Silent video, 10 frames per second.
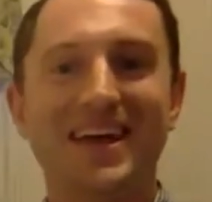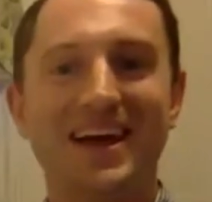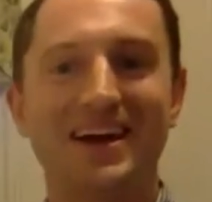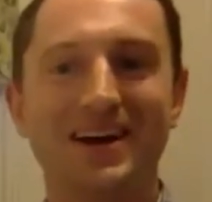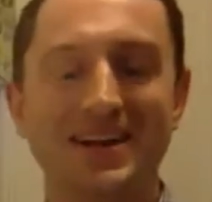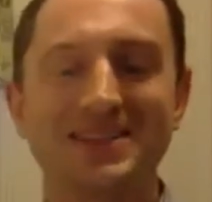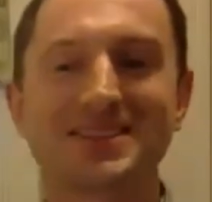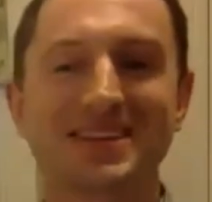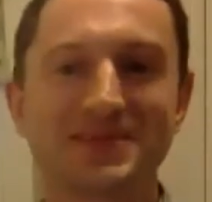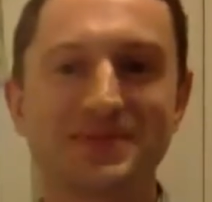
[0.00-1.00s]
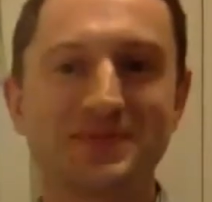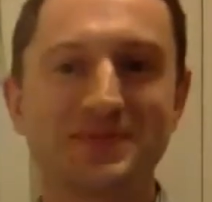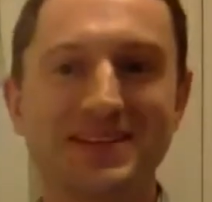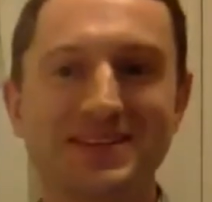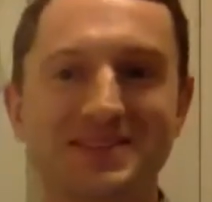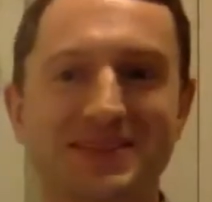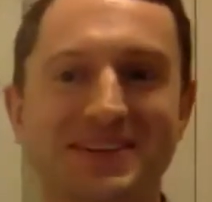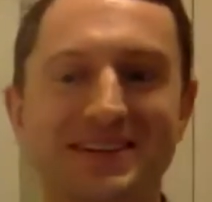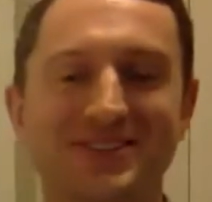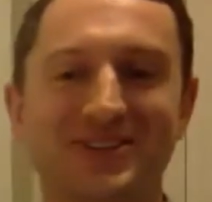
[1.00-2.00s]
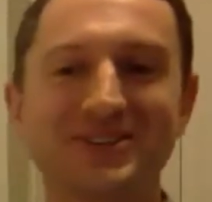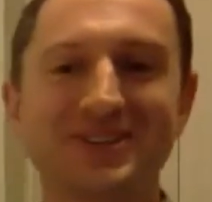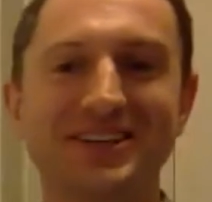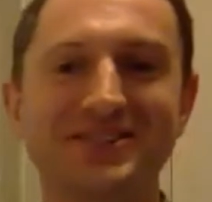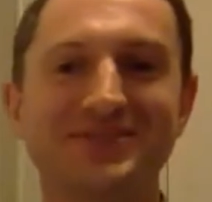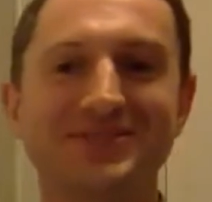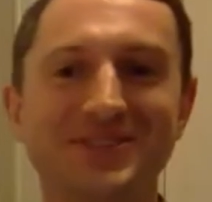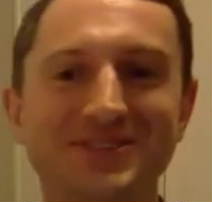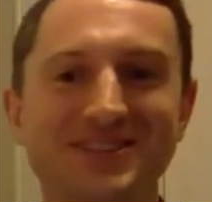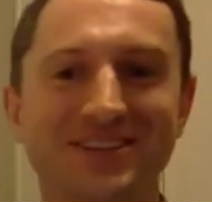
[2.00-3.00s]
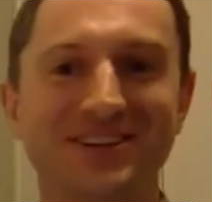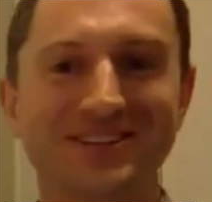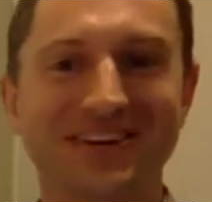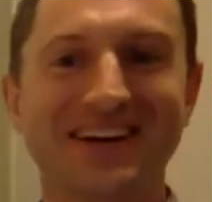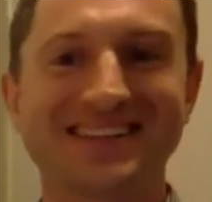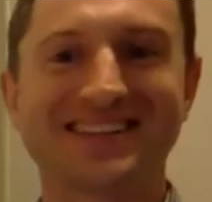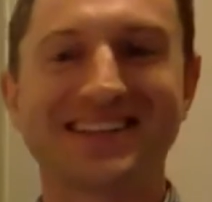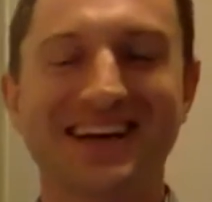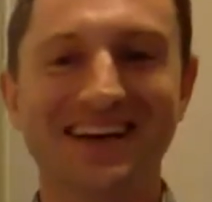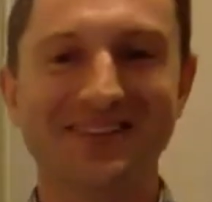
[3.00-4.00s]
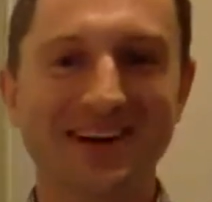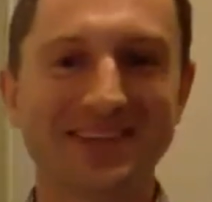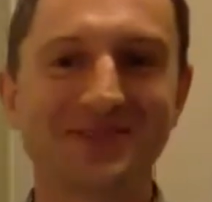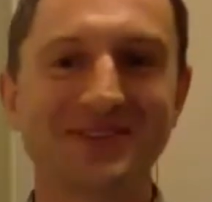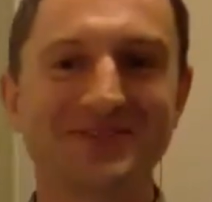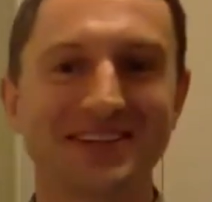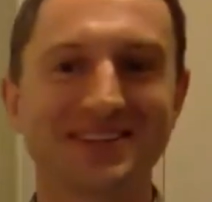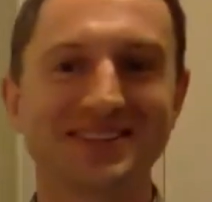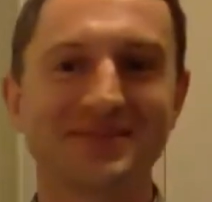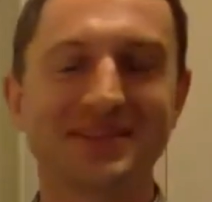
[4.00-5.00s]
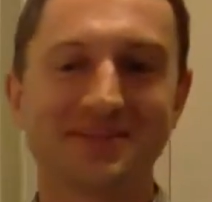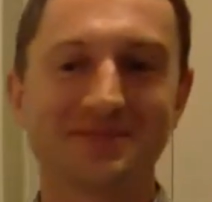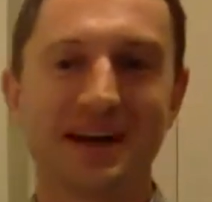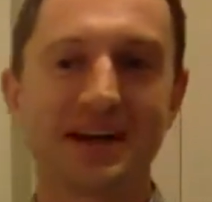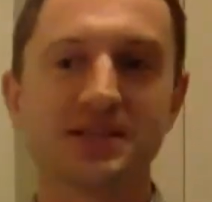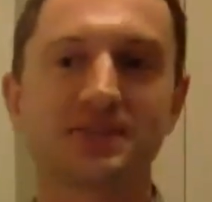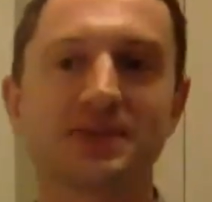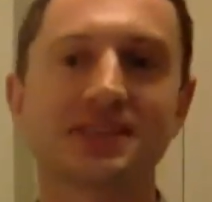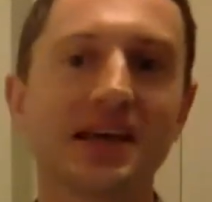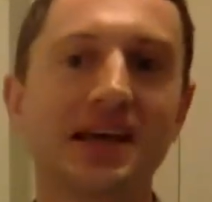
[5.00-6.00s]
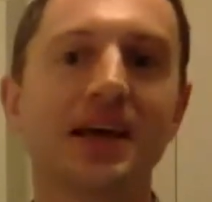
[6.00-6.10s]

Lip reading: It's certainly confused all of us as we've done some of these appliance books.